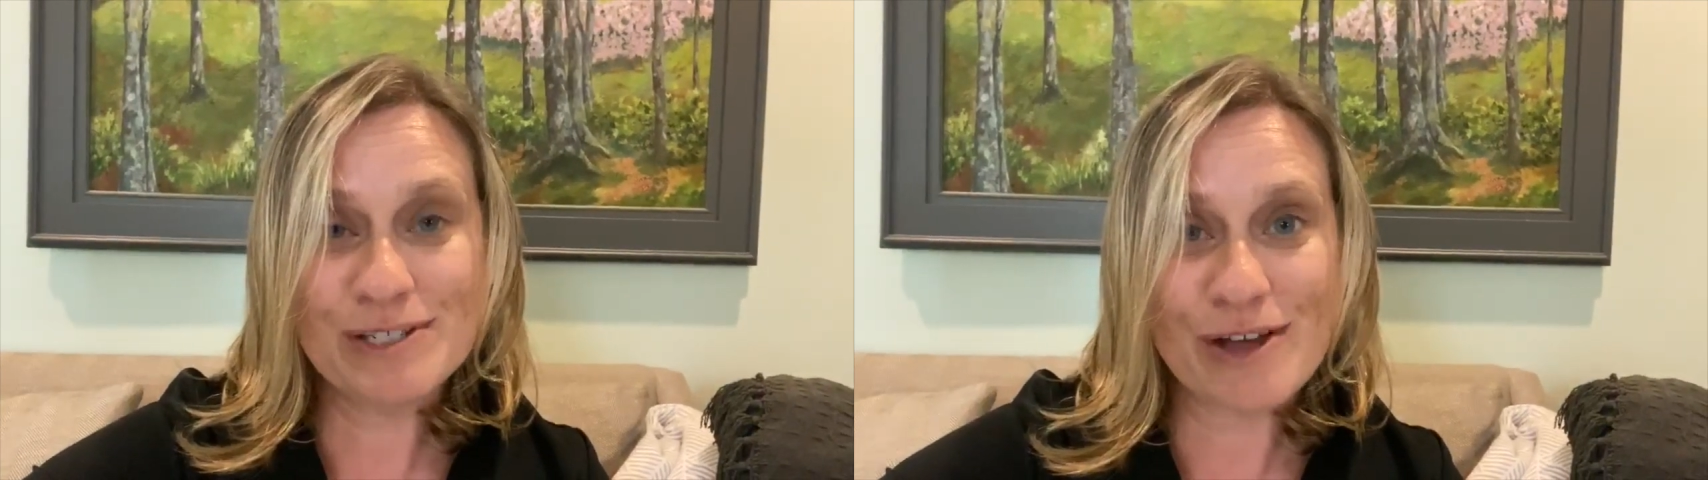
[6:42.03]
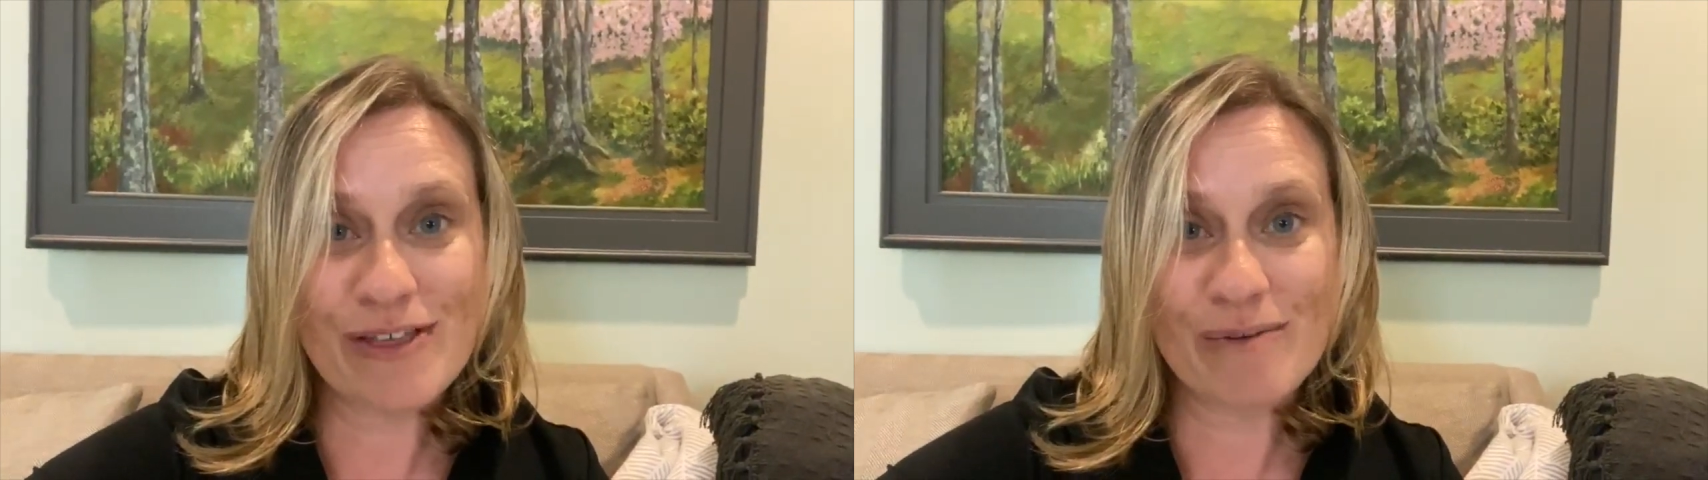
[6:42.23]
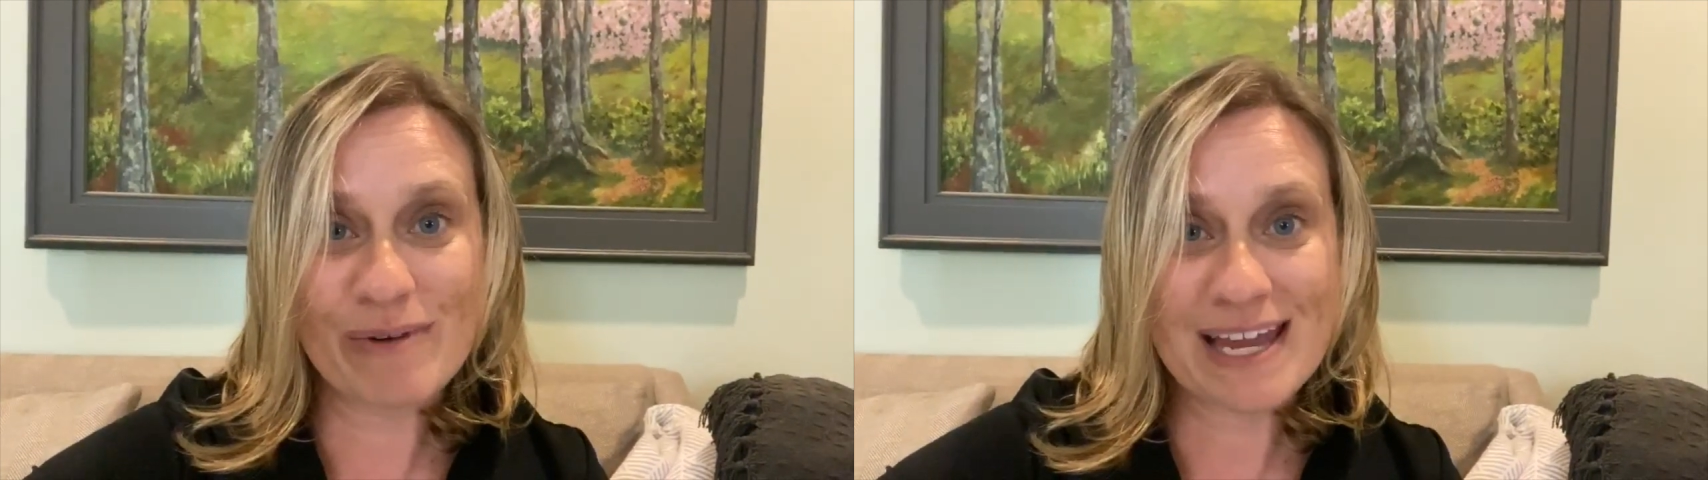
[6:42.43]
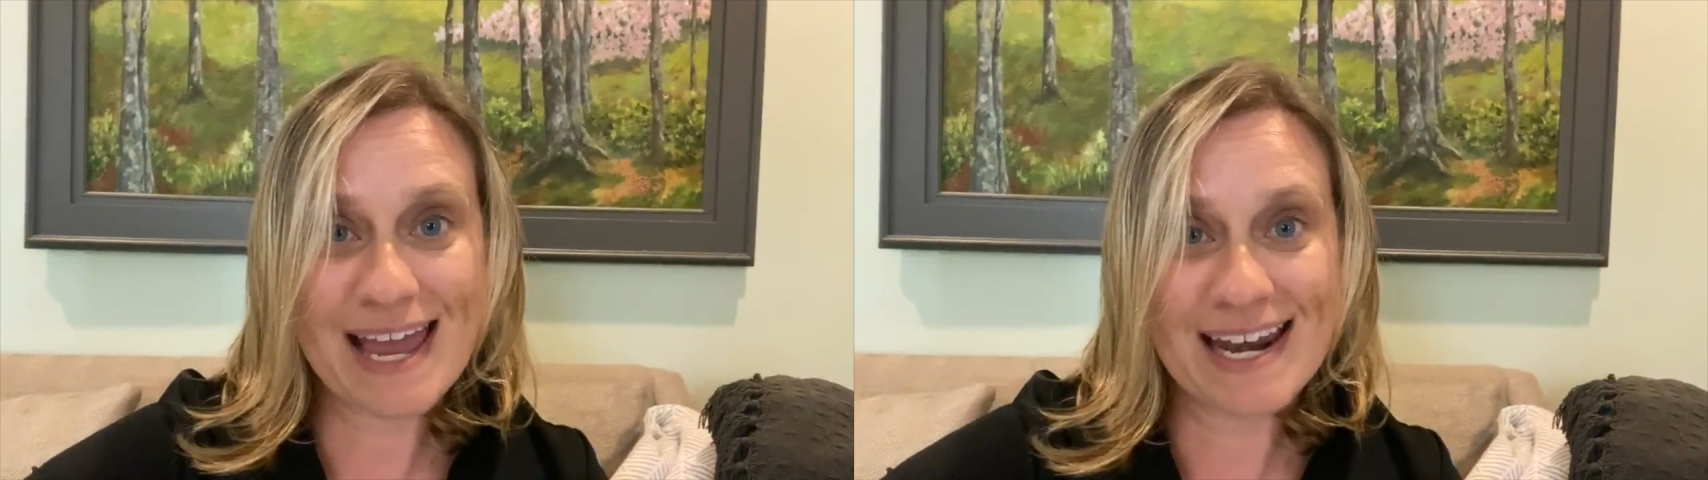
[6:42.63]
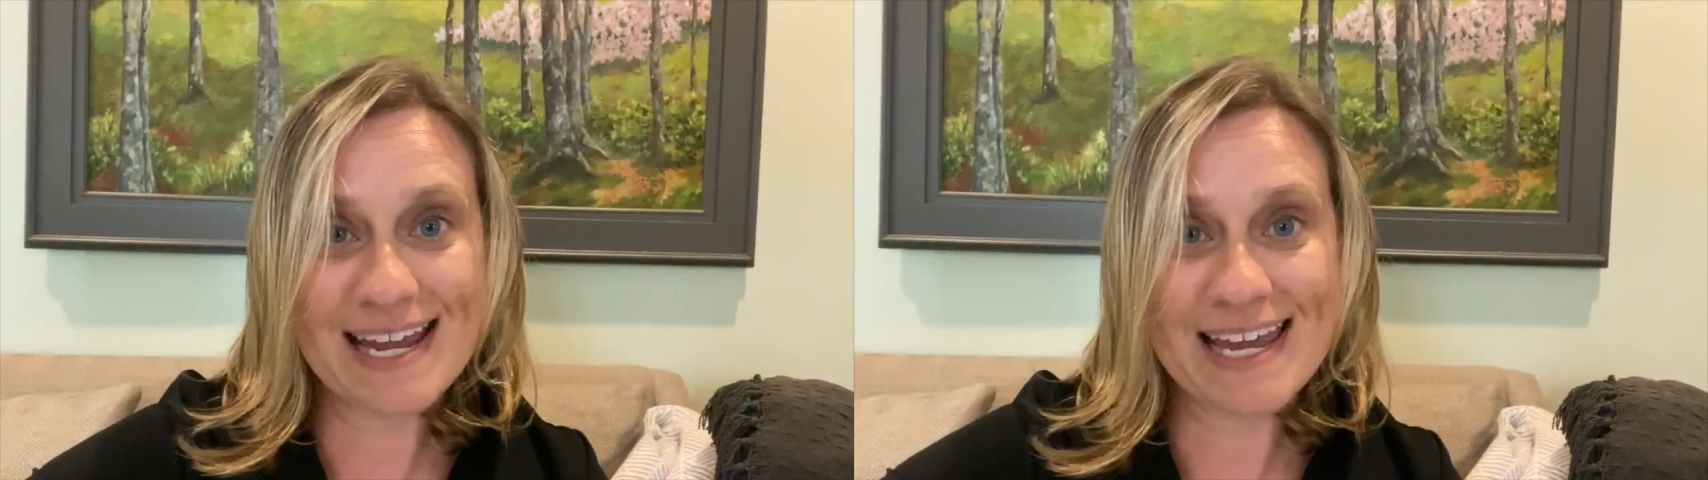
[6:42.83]
so that we
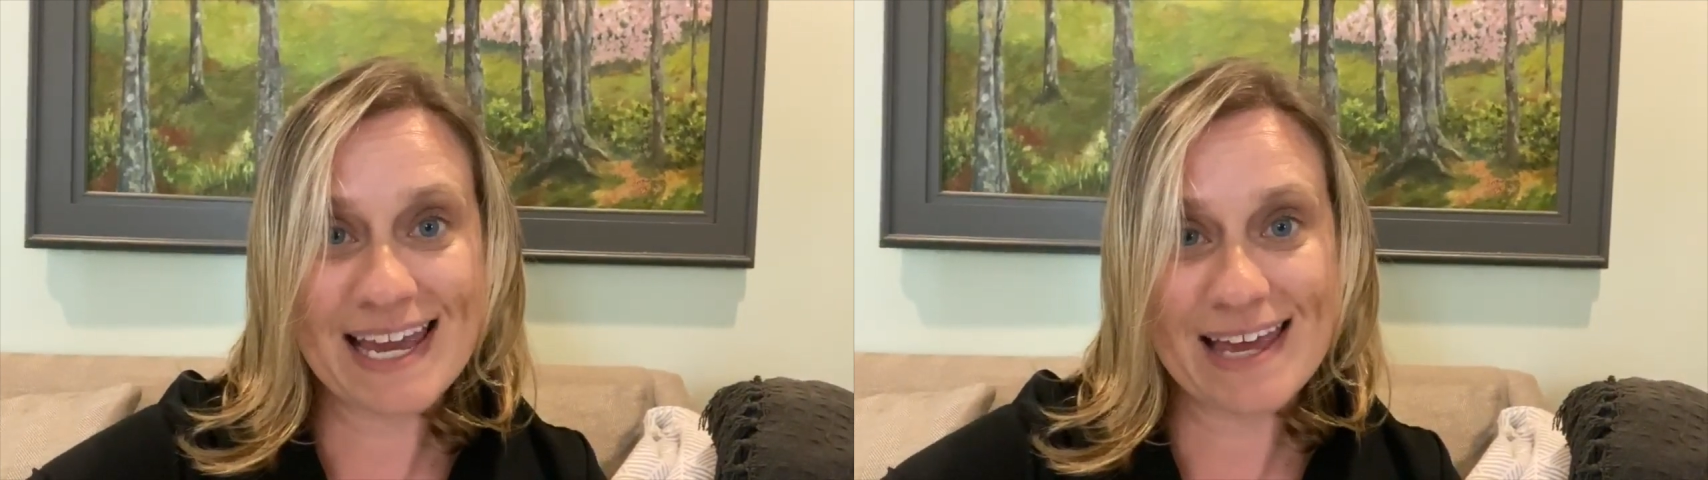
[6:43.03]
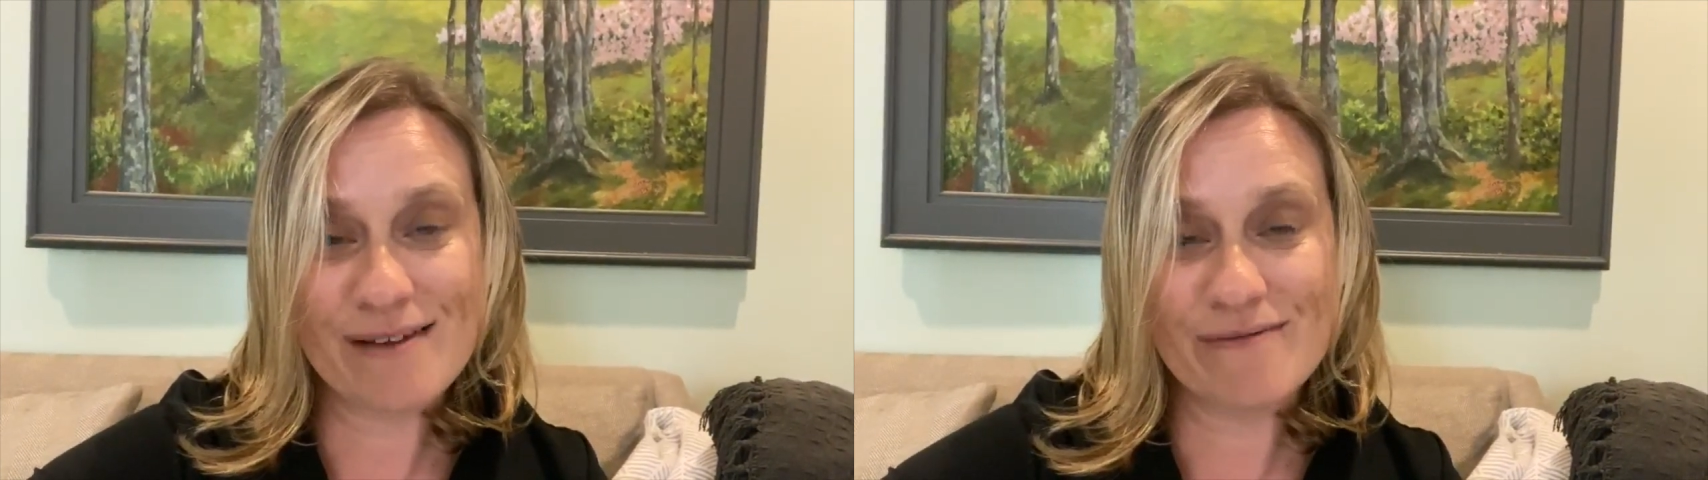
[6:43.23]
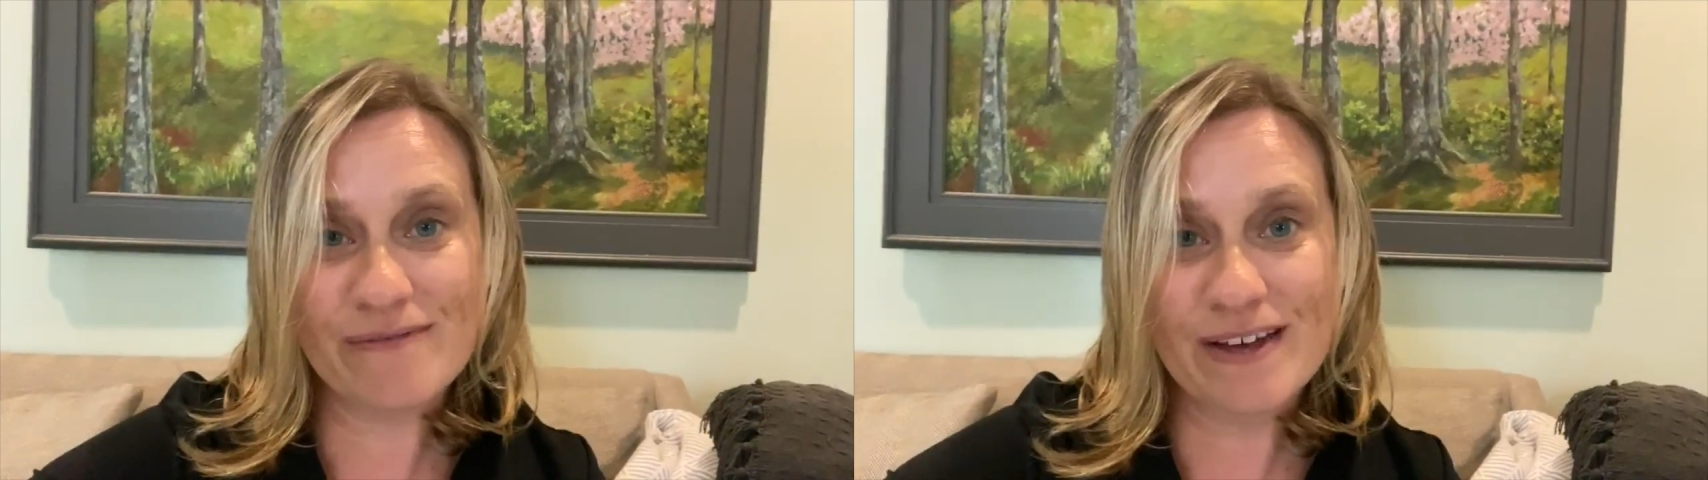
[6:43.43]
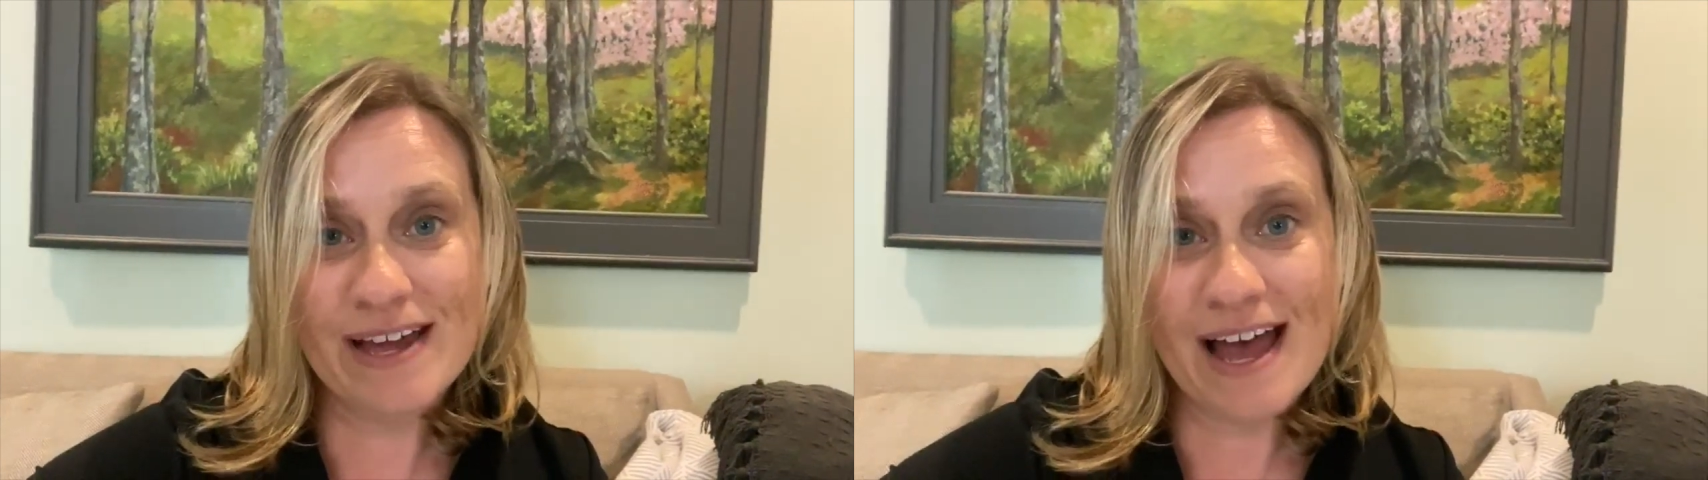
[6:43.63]
can give